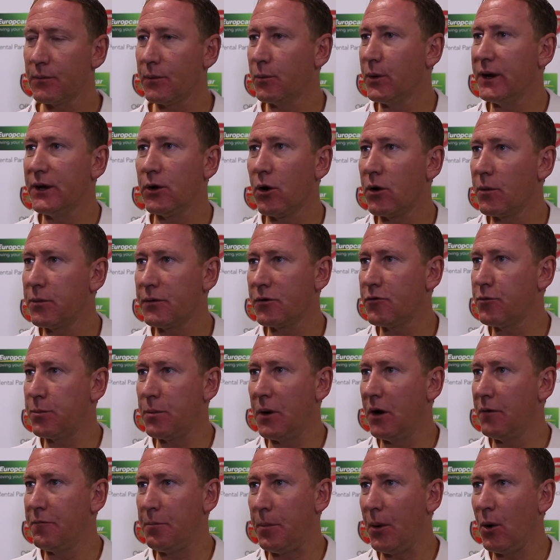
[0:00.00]
we got
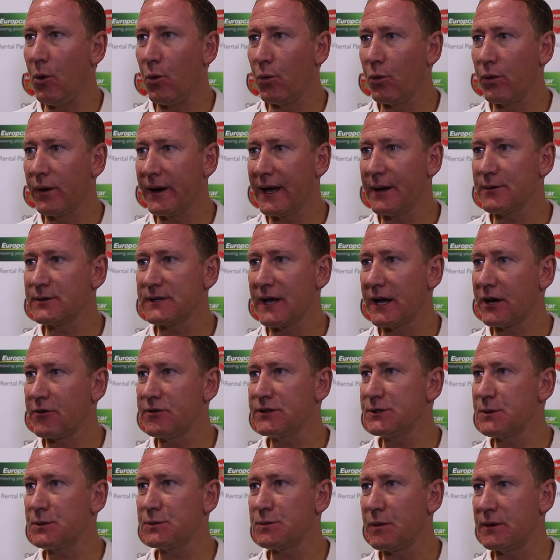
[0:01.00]
a ball. That was our
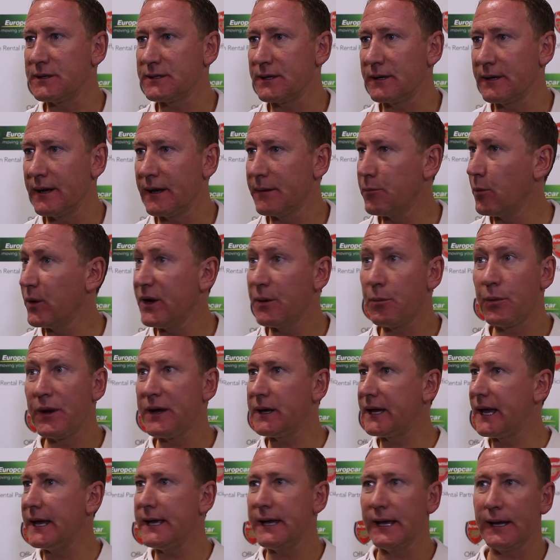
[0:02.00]
Christmas present, and we'd
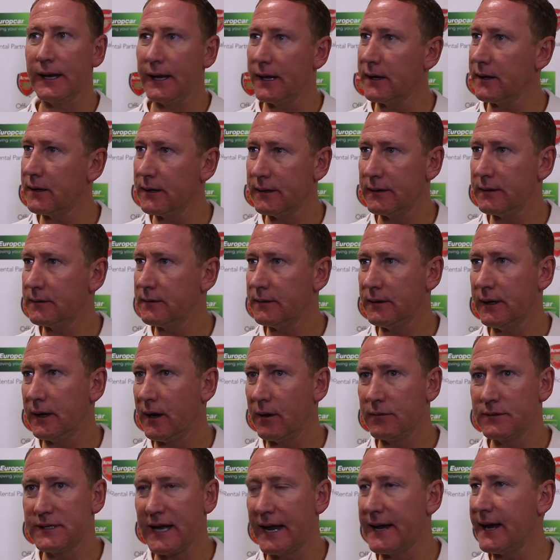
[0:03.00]
be kicking it,
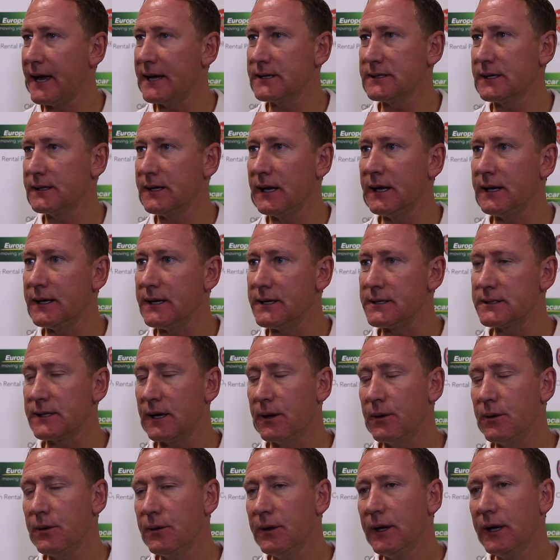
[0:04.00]
10 hours a day.
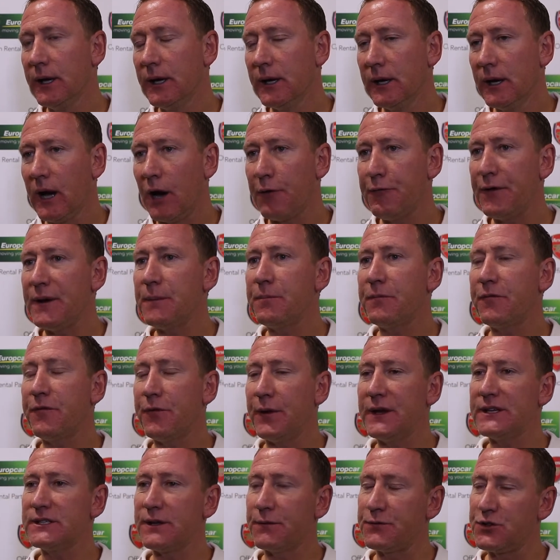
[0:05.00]
So I think
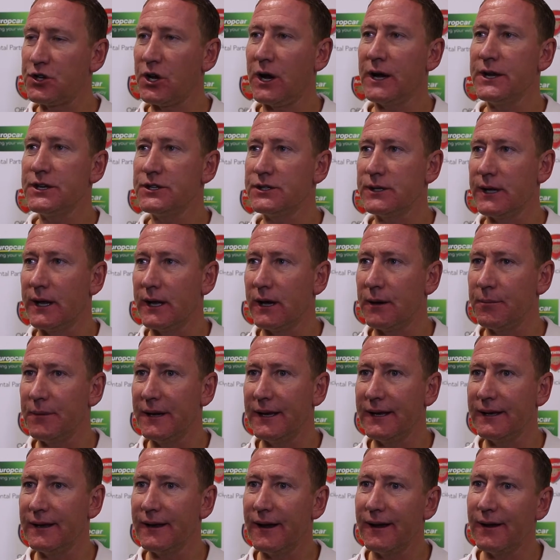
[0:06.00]
things have changed now. I
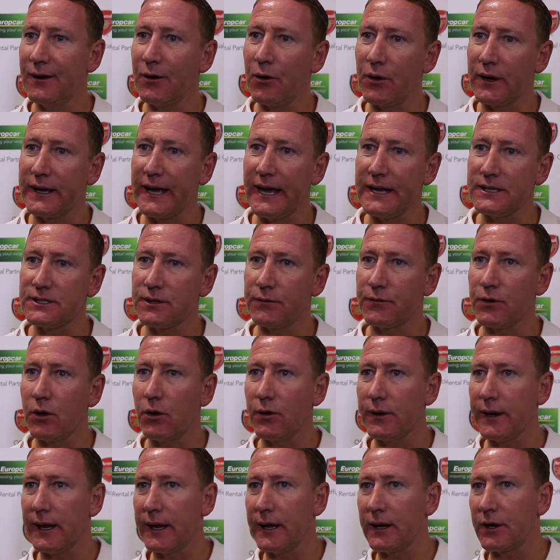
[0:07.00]
mean, a lot of kids have
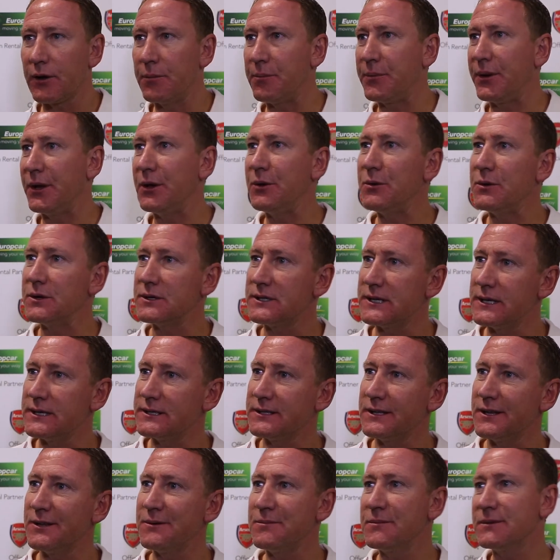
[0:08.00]
got now computer
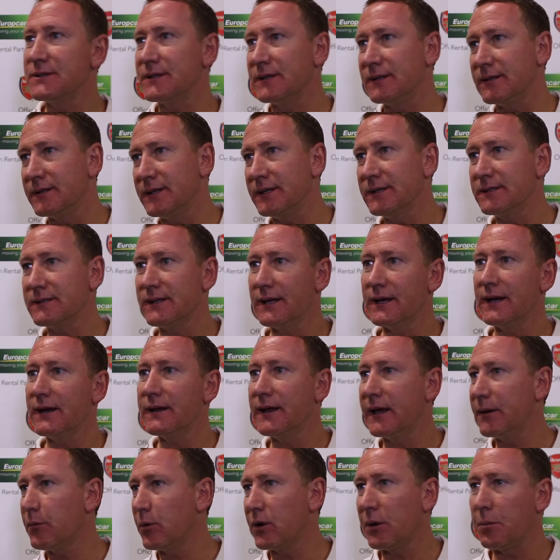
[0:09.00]
systems and this, that,
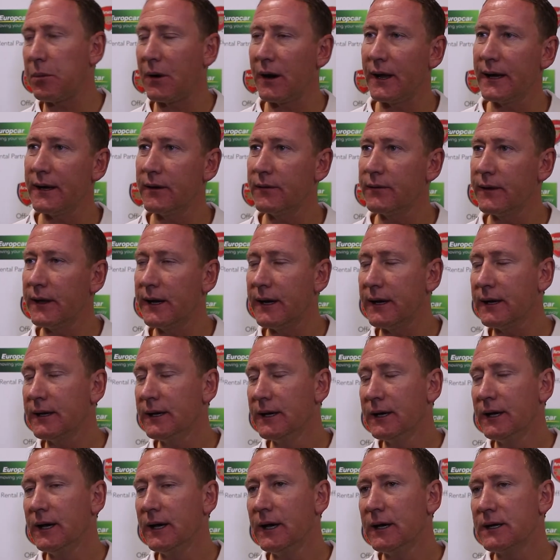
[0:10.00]
and they want to play on that.
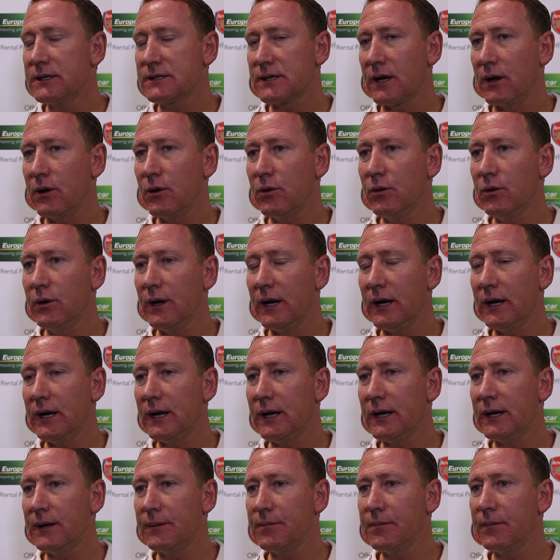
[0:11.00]
So
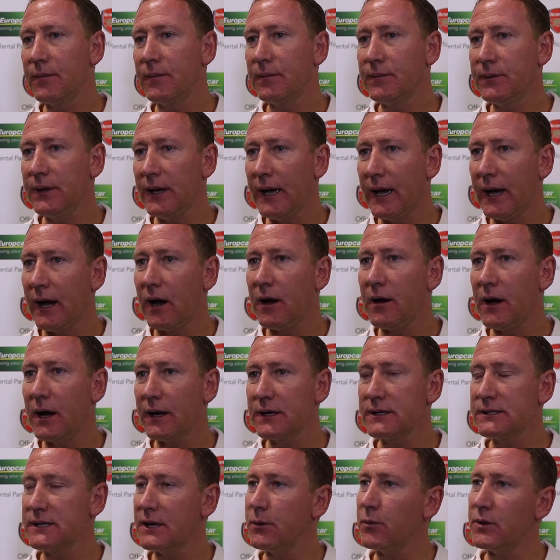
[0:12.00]

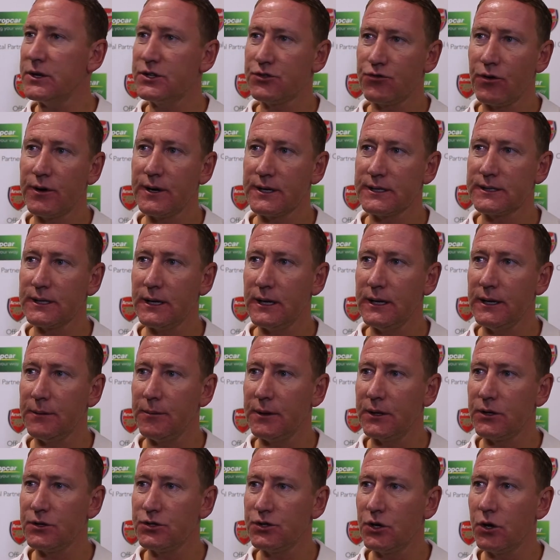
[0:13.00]
I can see what he's trying to say,
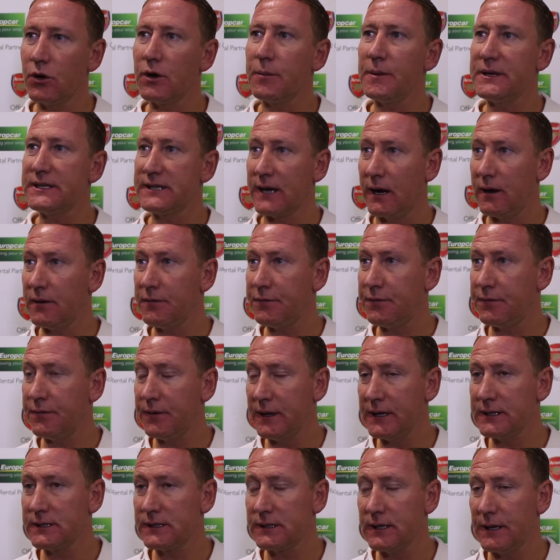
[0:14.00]
because you've got to be
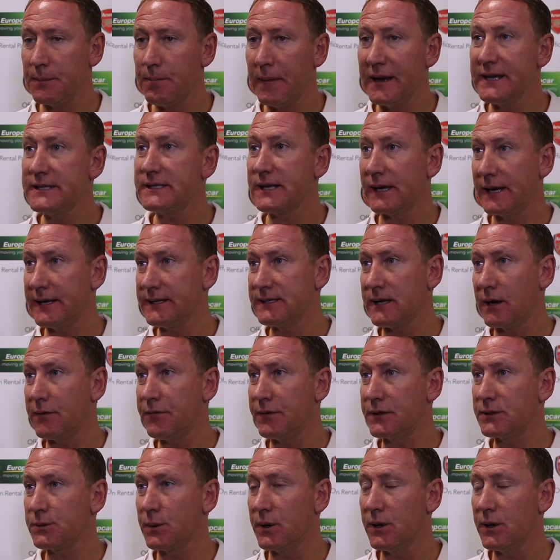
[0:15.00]
tough. It's mentally tough as